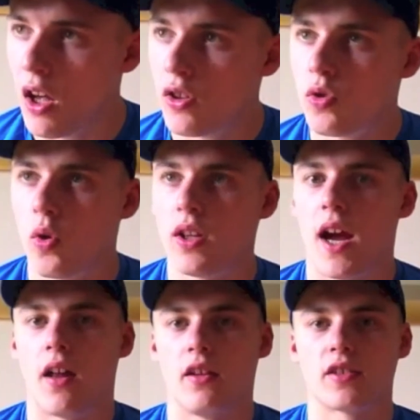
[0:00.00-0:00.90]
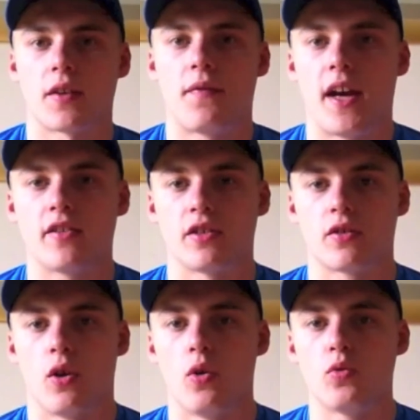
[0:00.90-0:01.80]
don't let others affect your
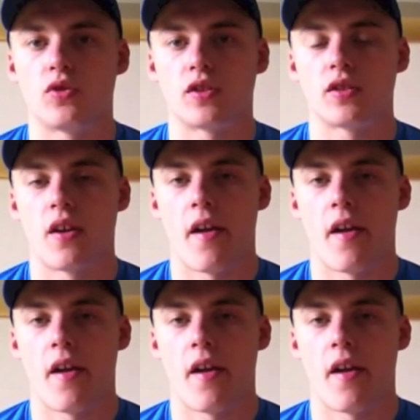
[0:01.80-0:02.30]
goals